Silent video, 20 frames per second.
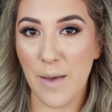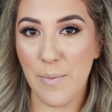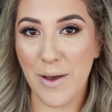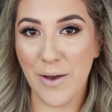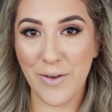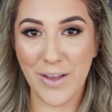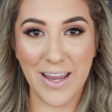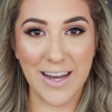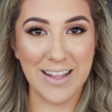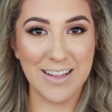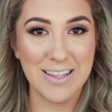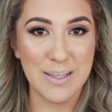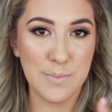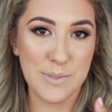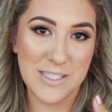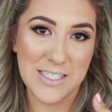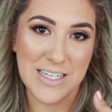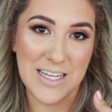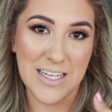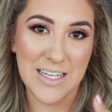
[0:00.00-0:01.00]
about getting
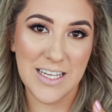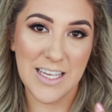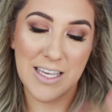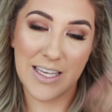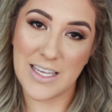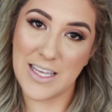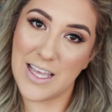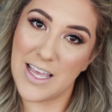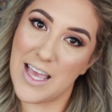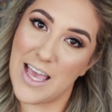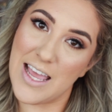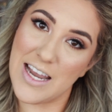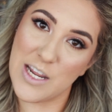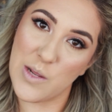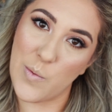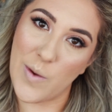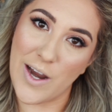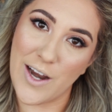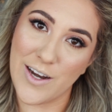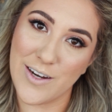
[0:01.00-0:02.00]
lipstick anywhere.